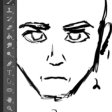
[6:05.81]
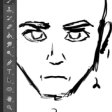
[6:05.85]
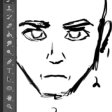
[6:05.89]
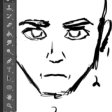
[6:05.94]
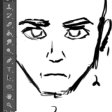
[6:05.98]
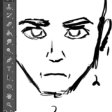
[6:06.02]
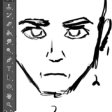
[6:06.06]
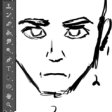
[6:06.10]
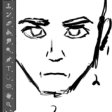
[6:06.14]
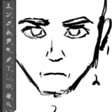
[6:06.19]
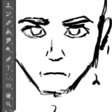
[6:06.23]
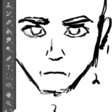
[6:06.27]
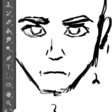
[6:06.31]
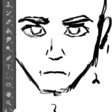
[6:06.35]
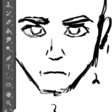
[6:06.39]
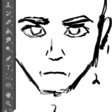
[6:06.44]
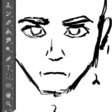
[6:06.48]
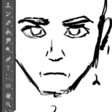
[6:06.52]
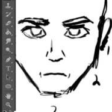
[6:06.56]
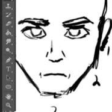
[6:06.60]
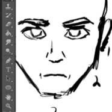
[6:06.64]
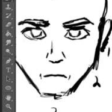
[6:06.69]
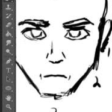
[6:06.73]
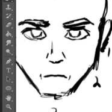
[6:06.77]
it would kind of
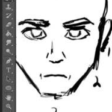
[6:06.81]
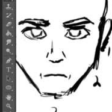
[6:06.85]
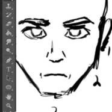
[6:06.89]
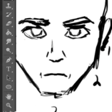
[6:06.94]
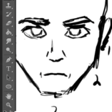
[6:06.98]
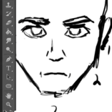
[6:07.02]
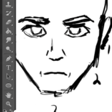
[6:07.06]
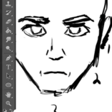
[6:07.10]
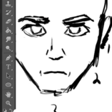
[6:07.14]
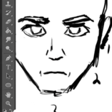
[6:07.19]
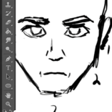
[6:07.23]
go like